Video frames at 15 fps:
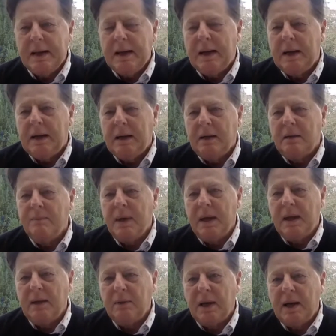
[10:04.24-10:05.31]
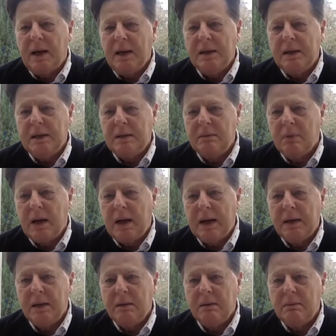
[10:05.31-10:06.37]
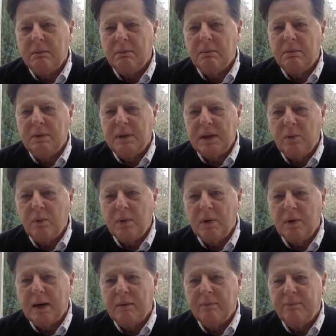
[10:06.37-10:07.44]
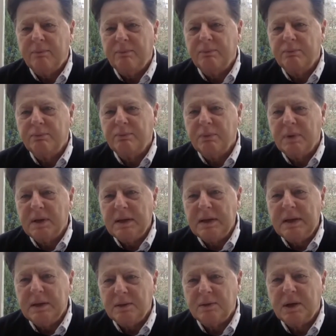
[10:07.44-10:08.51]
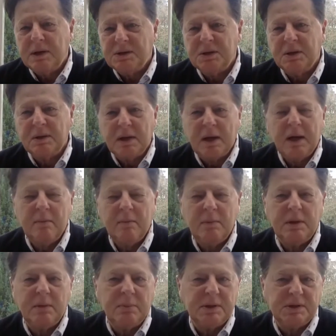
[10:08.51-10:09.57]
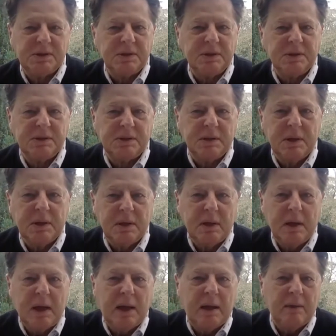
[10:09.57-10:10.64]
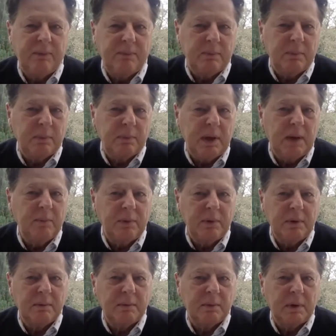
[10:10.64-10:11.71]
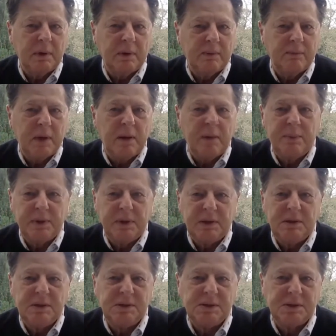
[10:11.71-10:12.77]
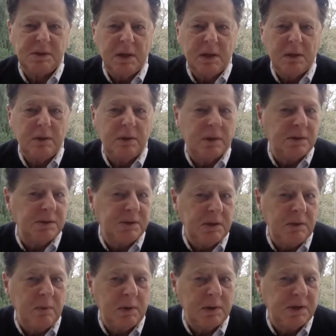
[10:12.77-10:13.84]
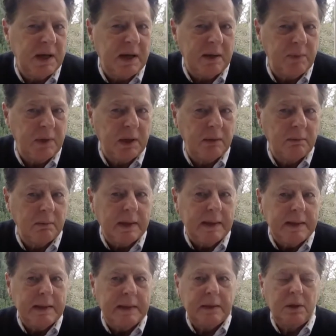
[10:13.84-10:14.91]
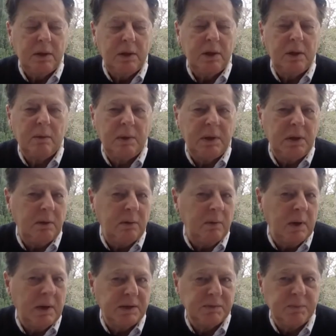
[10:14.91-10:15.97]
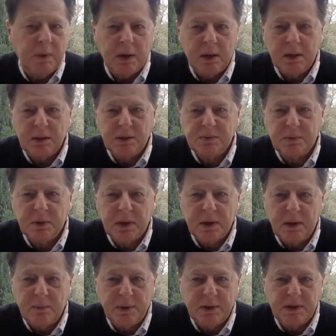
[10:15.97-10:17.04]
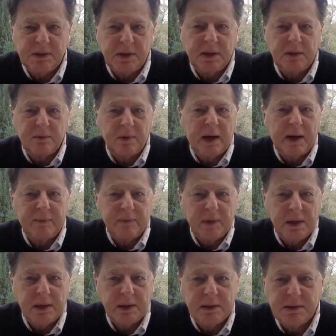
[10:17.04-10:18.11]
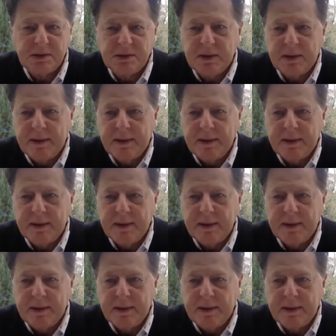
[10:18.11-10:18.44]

And I think we're at a really interesting time in the business, and a number of companies. You can see what's happening, in the U.S. markets with companies like DraftKings.